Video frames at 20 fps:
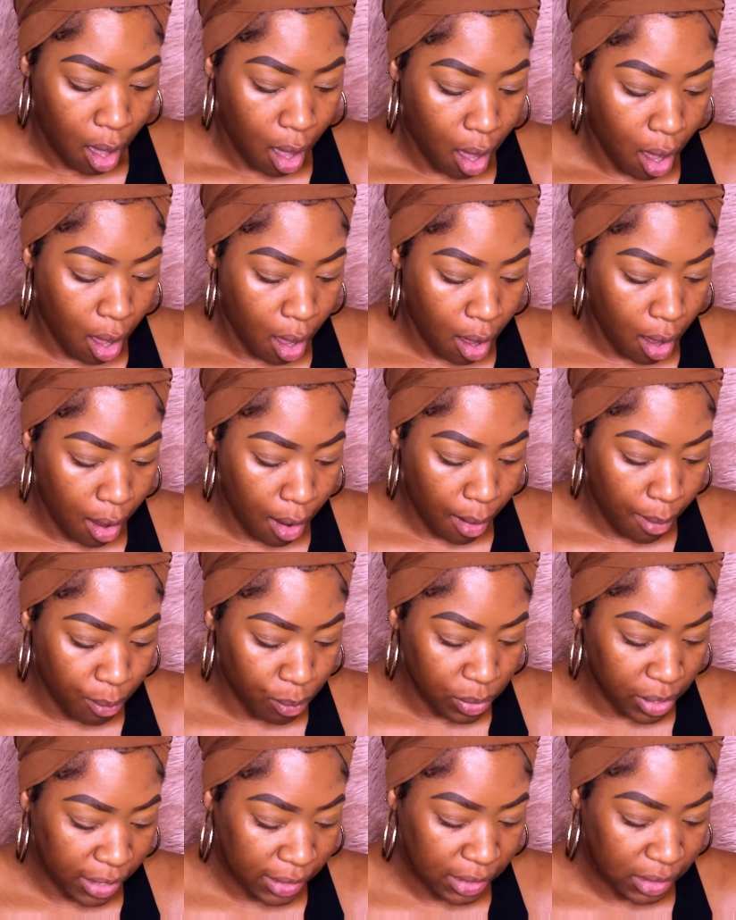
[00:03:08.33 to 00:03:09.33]

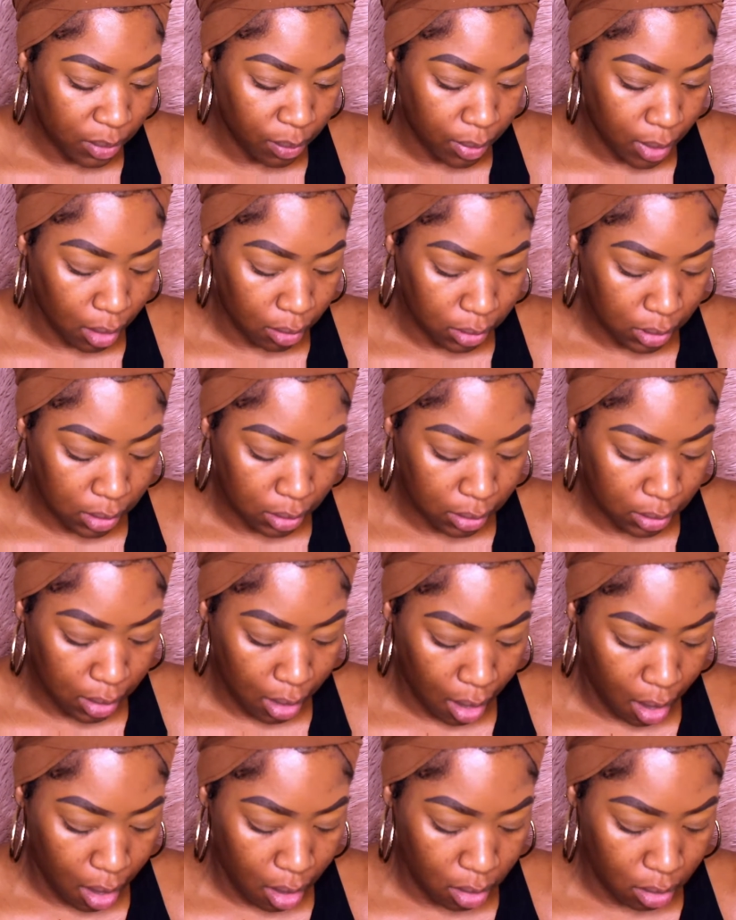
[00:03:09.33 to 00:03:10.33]
Let's see what else it
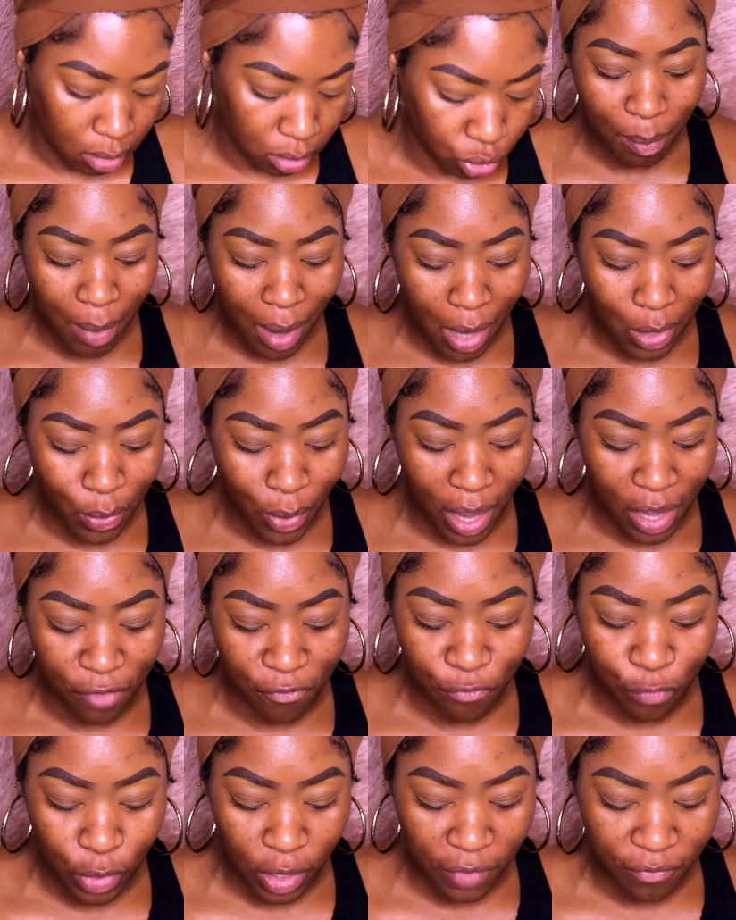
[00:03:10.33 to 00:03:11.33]
says. The bottle at a
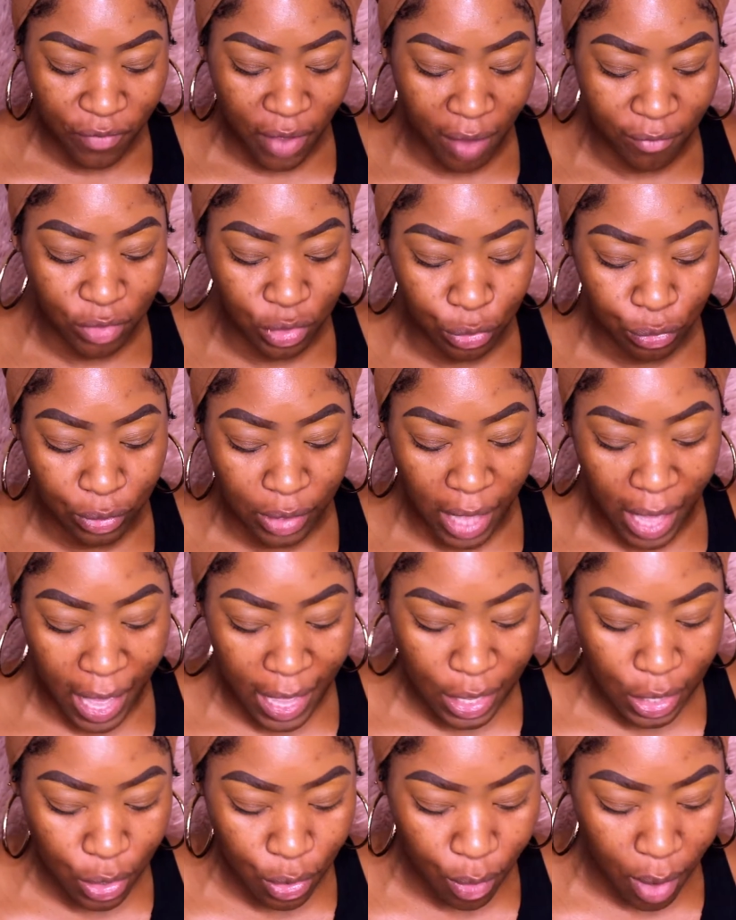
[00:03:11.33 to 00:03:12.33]
45-degree
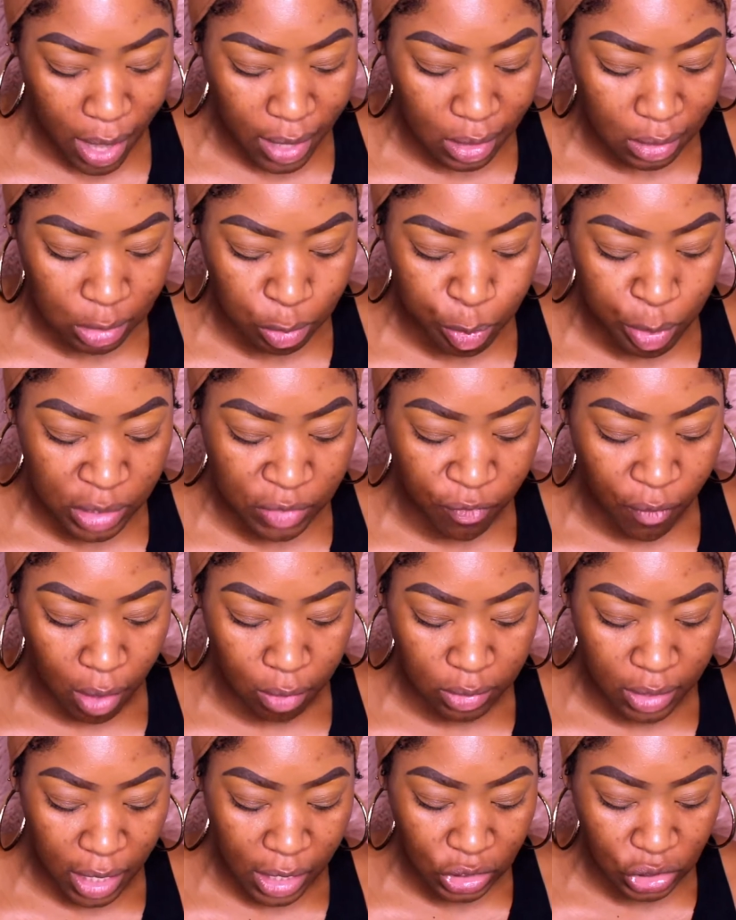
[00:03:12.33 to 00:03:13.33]
angle and dispense
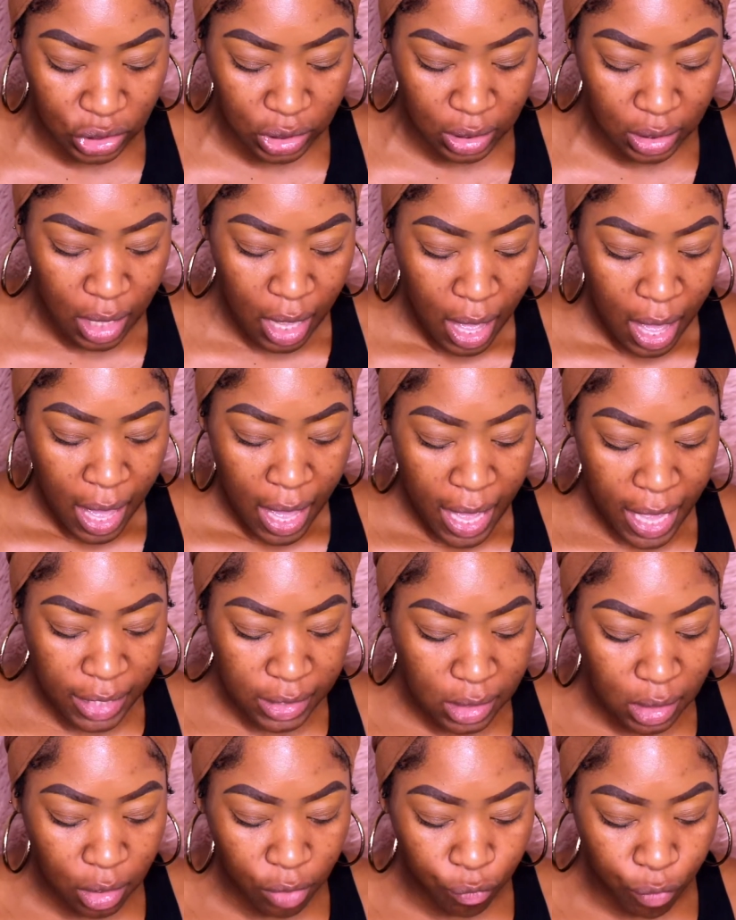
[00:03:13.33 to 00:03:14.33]
foundation
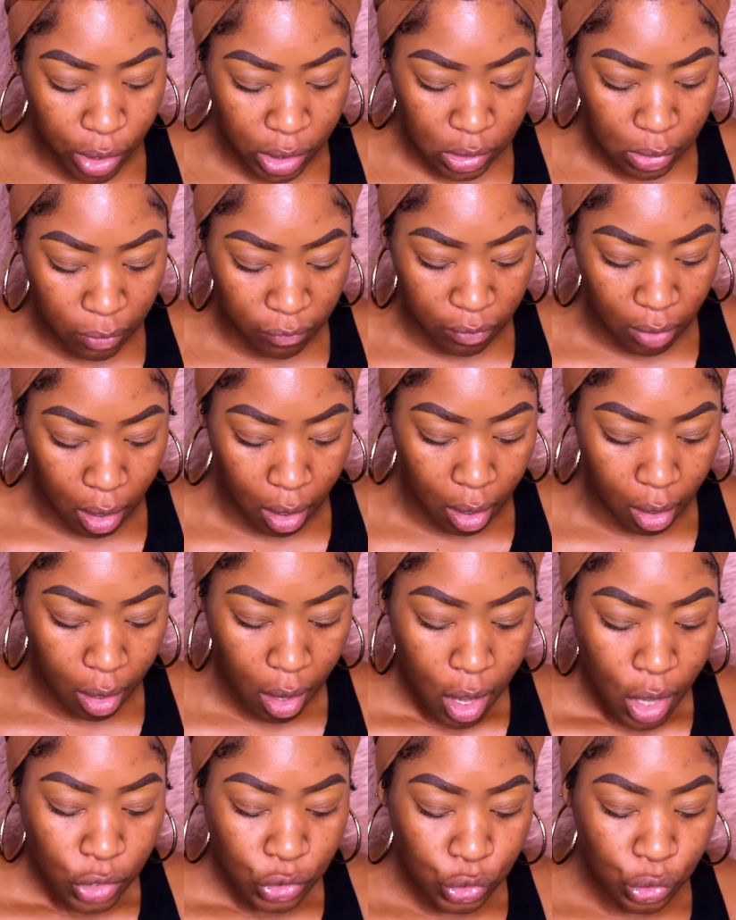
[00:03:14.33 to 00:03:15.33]
into the reservoir
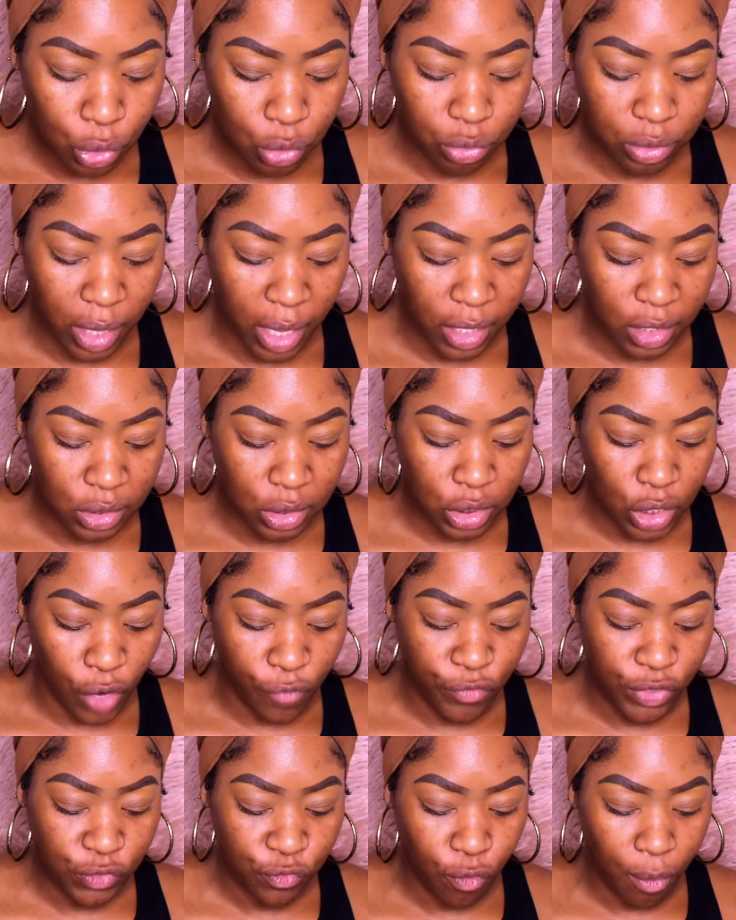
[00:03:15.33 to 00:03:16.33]
to create a
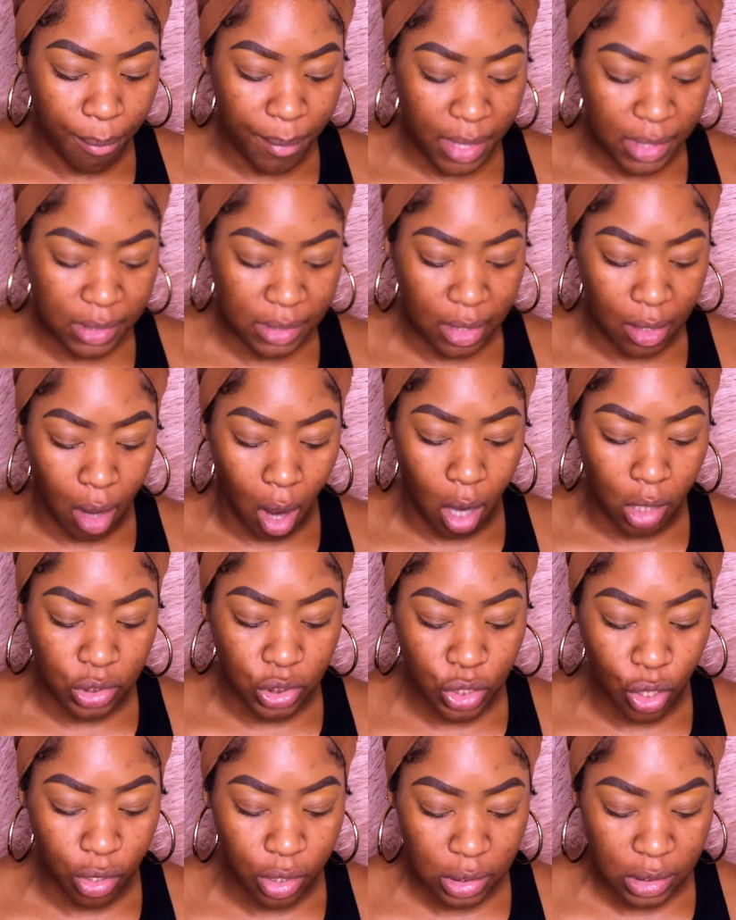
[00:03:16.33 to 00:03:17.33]
surface for mixing.
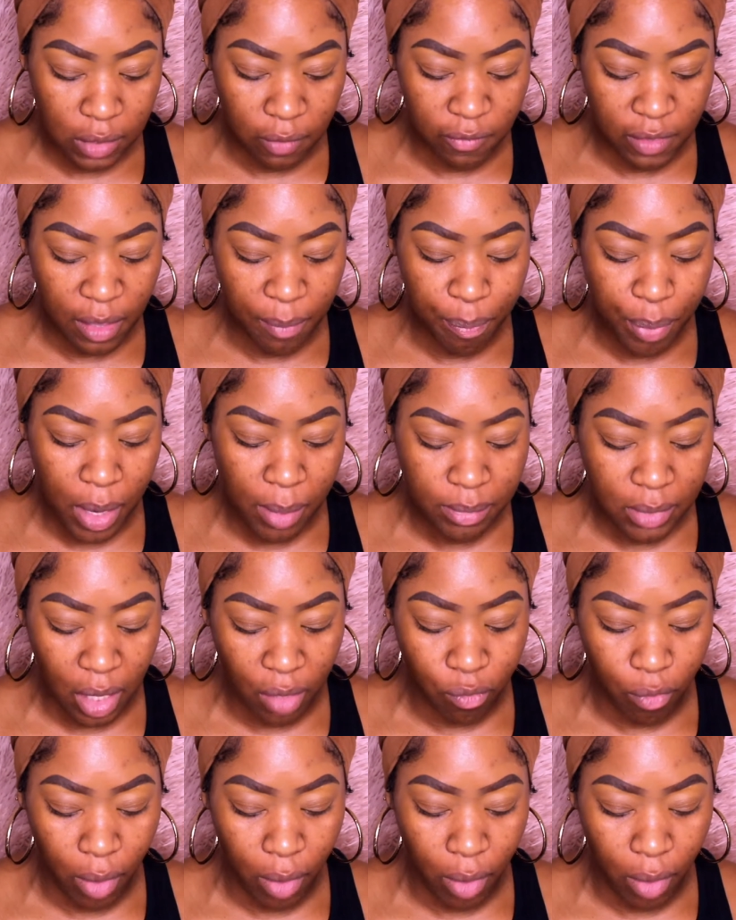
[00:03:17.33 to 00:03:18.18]
Alternatively, pump